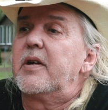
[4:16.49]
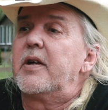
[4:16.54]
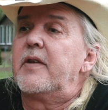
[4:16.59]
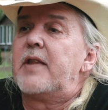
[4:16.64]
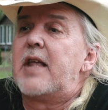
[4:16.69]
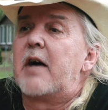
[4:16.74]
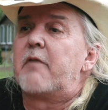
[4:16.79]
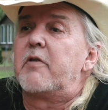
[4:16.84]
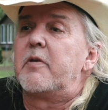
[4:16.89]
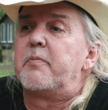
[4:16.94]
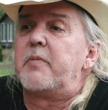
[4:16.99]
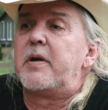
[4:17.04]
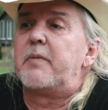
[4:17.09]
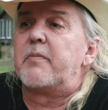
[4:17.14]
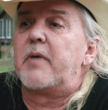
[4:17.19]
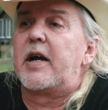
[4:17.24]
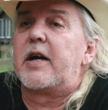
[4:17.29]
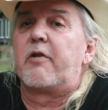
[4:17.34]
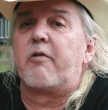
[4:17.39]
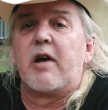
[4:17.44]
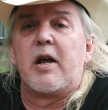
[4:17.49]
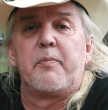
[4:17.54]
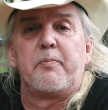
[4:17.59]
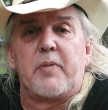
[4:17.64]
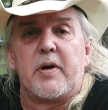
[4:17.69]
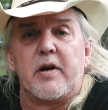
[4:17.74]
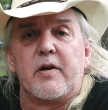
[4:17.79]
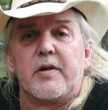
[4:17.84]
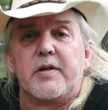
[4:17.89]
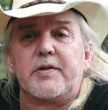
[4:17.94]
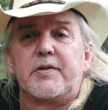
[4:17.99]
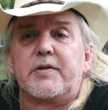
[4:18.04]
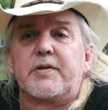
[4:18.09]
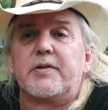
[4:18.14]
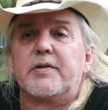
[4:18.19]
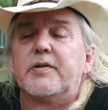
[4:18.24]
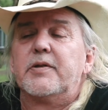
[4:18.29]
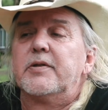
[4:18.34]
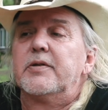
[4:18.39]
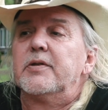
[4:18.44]
and that would be my
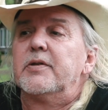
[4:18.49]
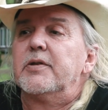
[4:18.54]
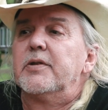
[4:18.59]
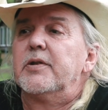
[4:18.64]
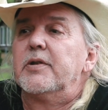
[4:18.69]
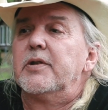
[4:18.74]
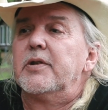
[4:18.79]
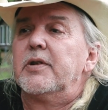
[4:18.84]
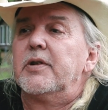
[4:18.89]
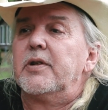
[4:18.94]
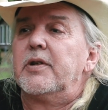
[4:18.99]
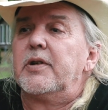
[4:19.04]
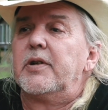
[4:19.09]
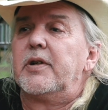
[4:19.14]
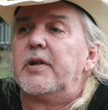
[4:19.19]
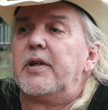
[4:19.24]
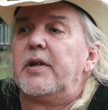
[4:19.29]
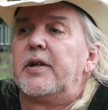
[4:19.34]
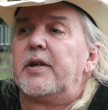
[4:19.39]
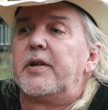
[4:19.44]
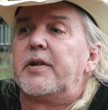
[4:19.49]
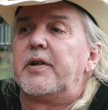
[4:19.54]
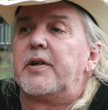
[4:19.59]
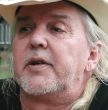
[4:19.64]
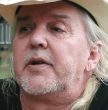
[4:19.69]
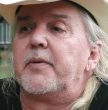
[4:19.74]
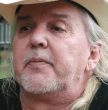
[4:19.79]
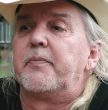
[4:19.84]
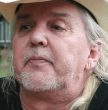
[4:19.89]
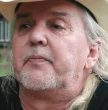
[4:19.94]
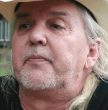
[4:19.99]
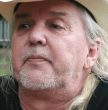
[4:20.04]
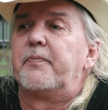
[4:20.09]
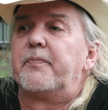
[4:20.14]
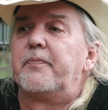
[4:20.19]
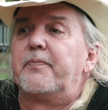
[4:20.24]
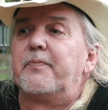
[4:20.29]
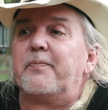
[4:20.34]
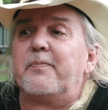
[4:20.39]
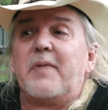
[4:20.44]
grandparents, and
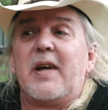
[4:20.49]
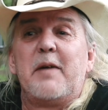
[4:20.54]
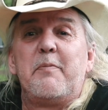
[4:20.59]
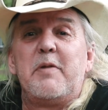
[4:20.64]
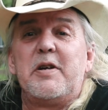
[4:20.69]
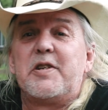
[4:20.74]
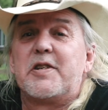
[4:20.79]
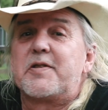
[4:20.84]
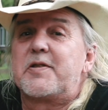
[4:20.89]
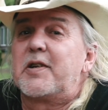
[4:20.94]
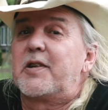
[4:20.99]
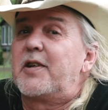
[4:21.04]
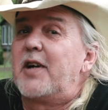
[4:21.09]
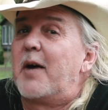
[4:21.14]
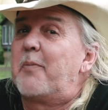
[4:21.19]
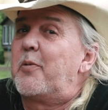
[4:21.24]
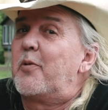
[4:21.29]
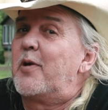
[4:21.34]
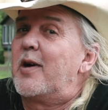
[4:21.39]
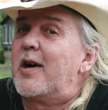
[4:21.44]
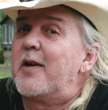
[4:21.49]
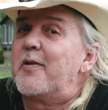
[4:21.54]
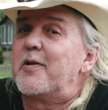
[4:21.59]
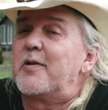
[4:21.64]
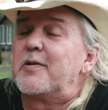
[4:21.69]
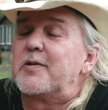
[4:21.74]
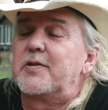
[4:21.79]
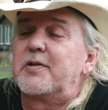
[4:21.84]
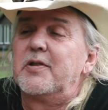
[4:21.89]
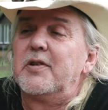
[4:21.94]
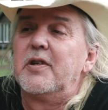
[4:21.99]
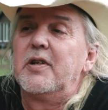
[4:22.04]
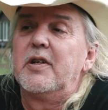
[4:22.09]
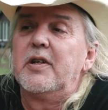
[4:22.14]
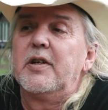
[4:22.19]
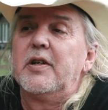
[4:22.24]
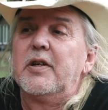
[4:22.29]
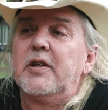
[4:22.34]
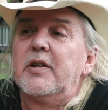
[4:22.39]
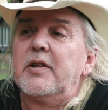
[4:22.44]
um, maybe just a couple others.
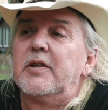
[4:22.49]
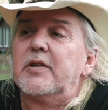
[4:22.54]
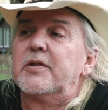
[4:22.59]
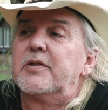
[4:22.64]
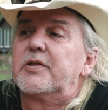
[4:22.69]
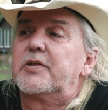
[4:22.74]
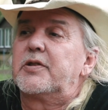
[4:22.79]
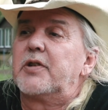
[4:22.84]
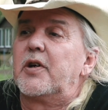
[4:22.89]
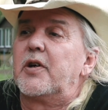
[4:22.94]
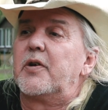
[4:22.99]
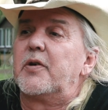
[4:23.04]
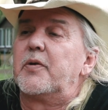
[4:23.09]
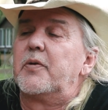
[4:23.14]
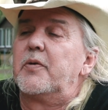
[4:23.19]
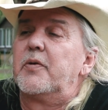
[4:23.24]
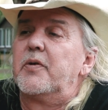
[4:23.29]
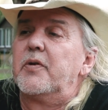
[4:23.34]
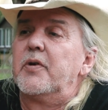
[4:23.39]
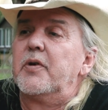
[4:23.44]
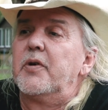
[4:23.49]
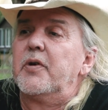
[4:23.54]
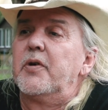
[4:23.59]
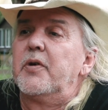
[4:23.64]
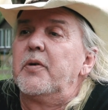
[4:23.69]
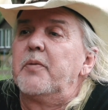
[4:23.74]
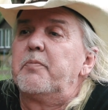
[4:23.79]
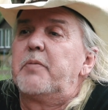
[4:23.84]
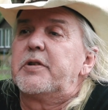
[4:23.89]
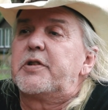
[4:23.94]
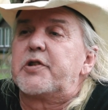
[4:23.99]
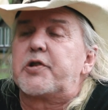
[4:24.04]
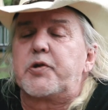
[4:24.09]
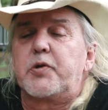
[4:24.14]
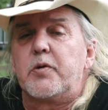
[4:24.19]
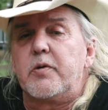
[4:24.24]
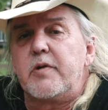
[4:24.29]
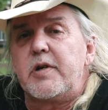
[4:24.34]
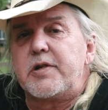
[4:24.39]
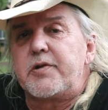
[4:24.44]
So. But the
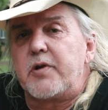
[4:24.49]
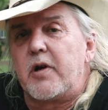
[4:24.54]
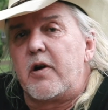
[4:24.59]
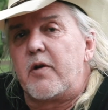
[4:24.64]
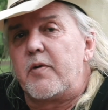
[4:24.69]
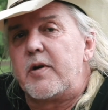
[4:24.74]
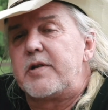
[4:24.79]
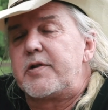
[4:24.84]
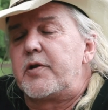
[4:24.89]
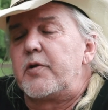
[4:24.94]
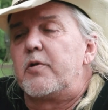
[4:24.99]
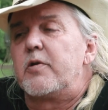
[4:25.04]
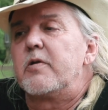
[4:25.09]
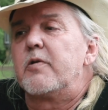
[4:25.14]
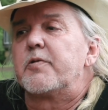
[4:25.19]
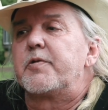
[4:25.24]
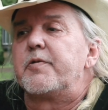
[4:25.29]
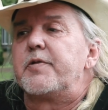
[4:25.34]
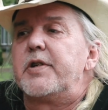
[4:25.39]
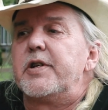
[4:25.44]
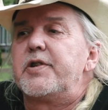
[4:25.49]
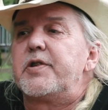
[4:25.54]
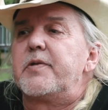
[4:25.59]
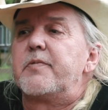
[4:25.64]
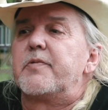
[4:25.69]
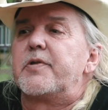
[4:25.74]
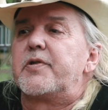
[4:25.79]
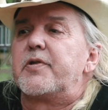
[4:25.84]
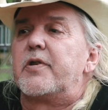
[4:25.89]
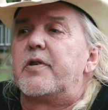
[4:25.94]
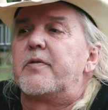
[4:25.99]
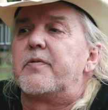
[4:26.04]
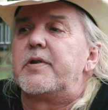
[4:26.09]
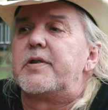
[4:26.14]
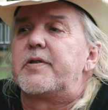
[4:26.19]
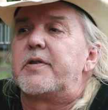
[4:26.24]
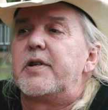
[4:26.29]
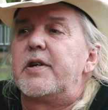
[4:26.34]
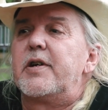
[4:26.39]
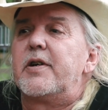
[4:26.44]
story is always, the oral tradition was
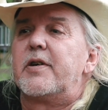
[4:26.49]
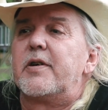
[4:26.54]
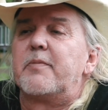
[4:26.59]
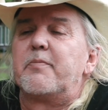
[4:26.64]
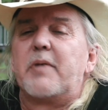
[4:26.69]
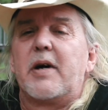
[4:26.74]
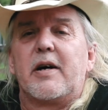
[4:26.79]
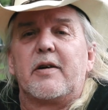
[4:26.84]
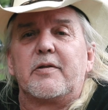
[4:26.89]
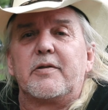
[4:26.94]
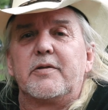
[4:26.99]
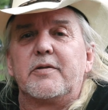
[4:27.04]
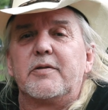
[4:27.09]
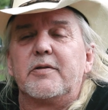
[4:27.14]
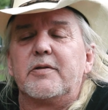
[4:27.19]
always there about.